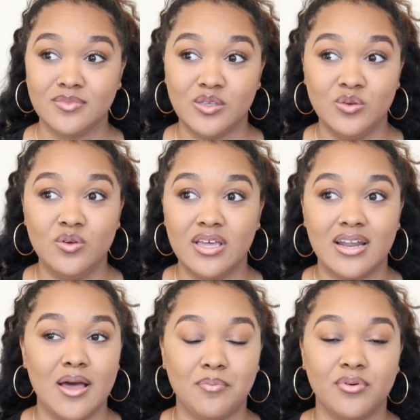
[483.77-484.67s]
You
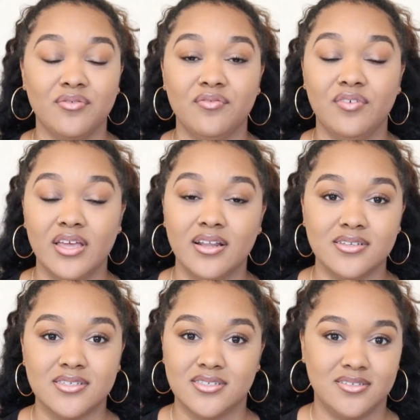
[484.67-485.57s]
cannot
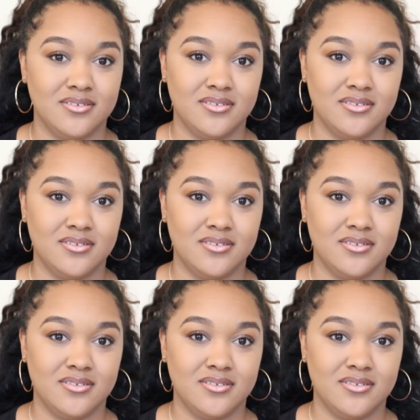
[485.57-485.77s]
prevent